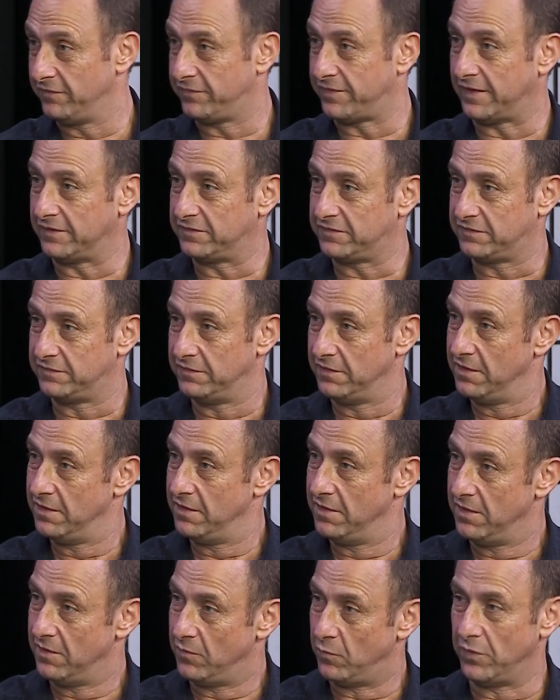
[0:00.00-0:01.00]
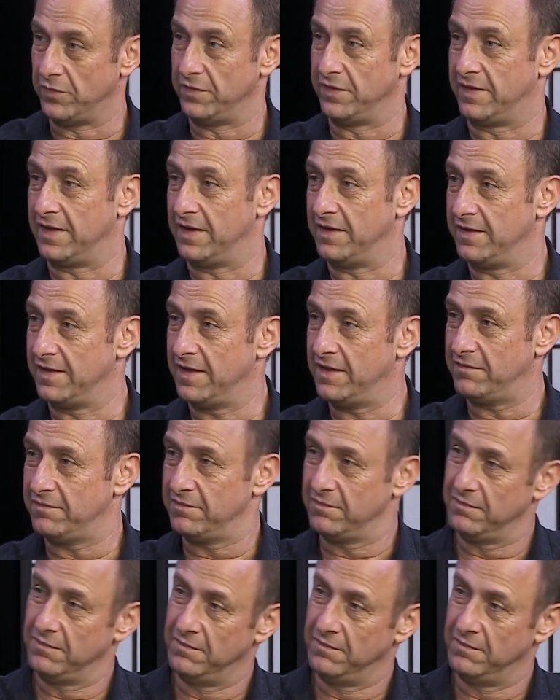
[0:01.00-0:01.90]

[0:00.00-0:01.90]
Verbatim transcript: If that's what you're getting at.